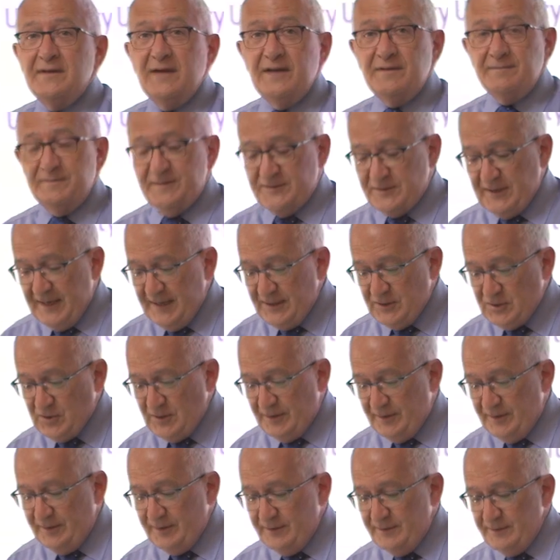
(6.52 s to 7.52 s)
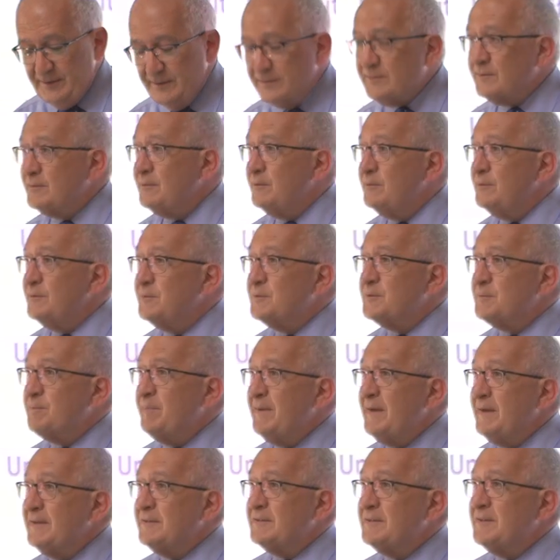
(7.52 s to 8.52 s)
invitation to
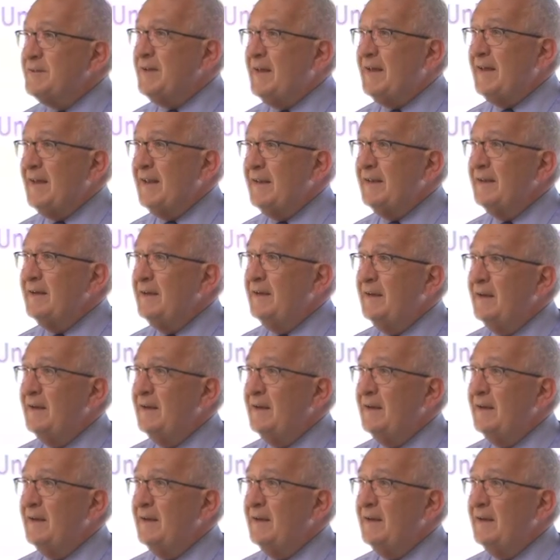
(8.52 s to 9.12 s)
speak today.